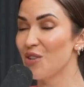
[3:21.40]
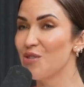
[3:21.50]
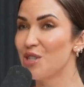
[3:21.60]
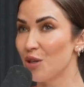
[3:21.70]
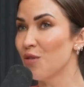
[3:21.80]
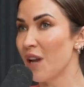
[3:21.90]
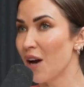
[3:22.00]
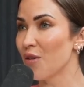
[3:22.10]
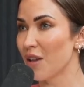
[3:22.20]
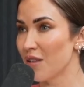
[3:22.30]
You do
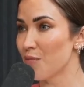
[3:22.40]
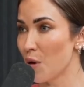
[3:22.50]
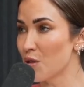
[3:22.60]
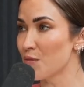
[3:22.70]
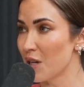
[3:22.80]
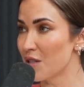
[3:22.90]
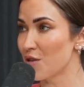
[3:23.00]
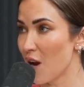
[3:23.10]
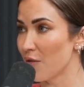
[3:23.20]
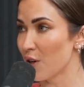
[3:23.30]
now that the Postmates
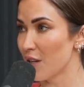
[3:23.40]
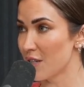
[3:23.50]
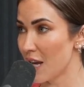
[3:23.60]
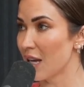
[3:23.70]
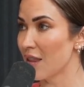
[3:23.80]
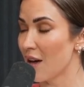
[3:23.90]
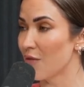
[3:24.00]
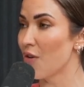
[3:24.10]
driver has taken that